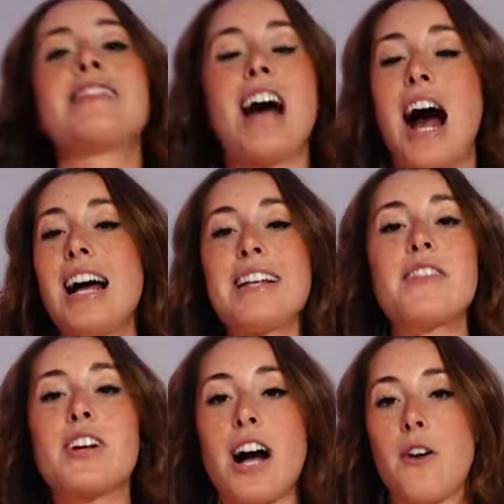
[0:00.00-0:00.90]
Not
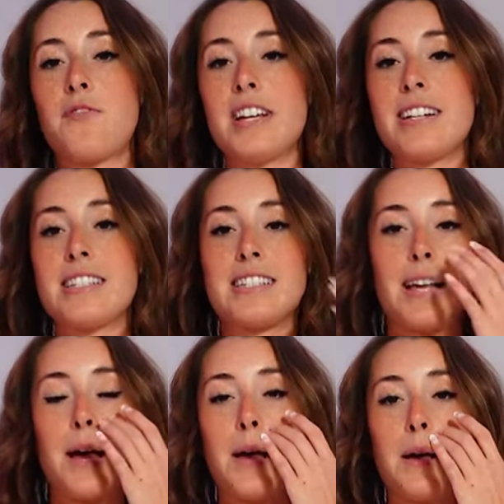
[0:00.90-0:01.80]
the
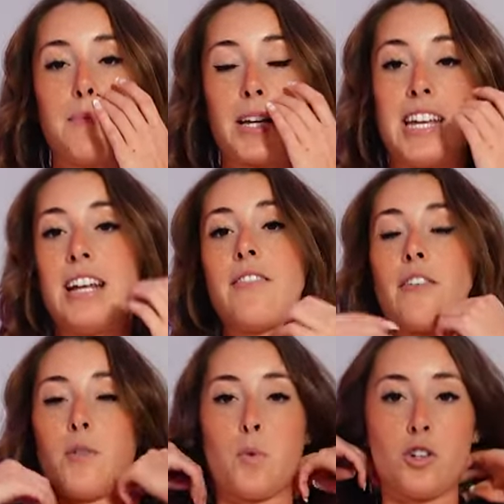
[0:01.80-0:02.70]
comfiest bikini
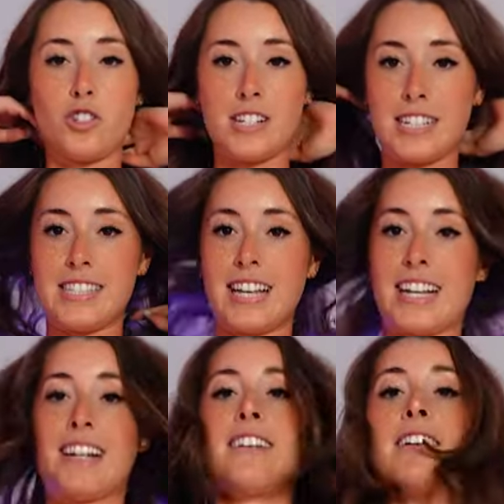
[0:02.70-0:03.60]
I've ever worn, just because
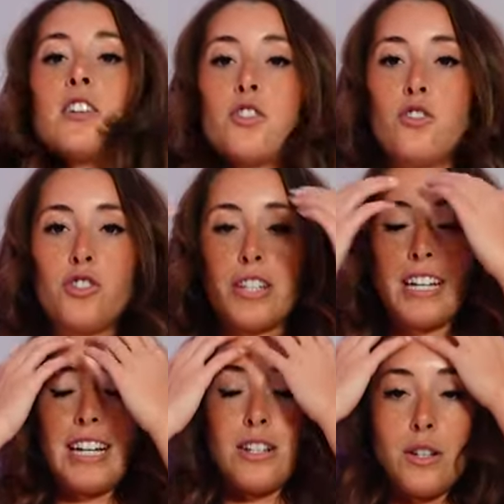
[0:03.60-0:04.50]
like
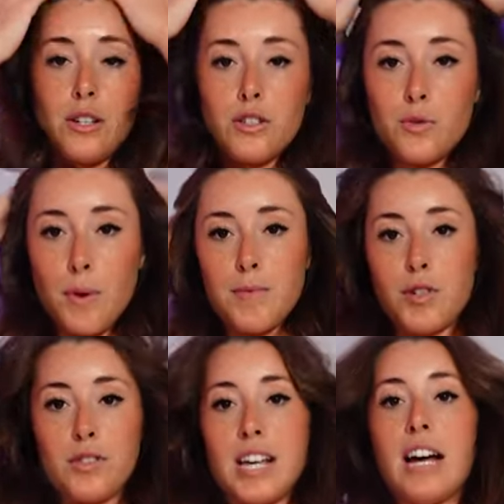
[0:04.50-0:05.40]
usually
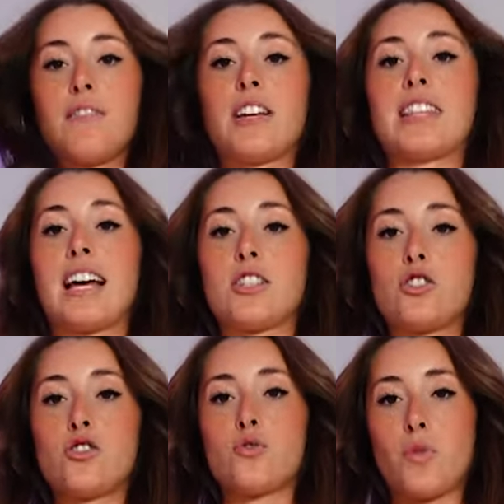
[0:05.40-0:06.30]
swimsuits have like that
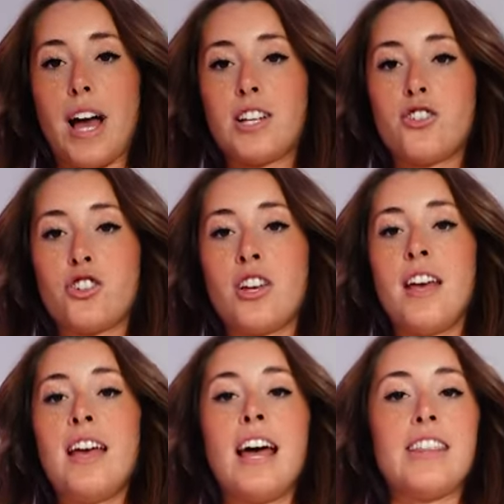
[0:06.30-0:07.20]
stretch,
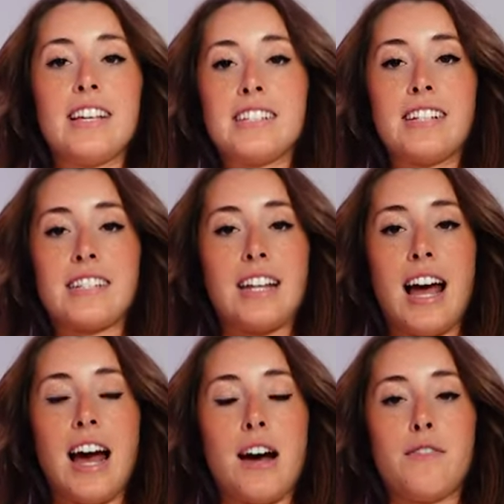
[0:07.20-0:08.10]
and this doesn't
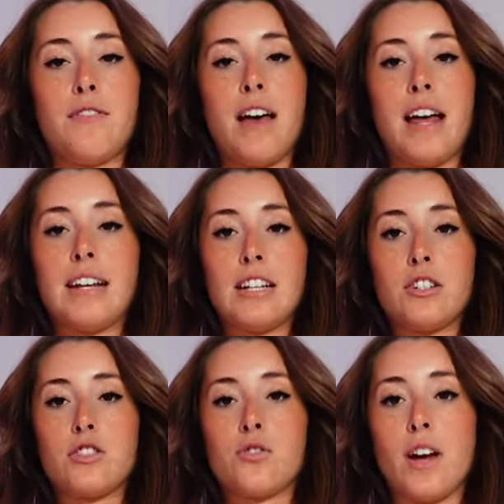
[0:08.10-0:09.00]
have any
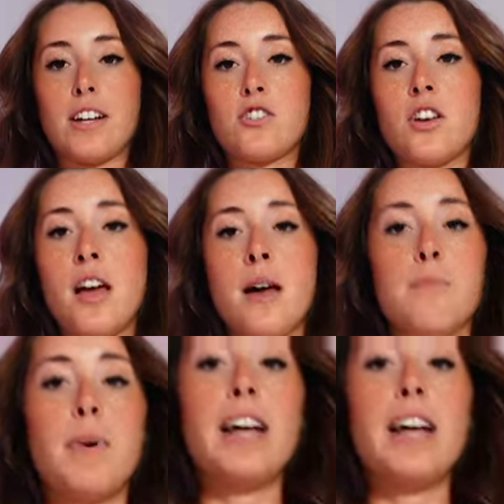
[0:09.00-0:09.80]
stretch, but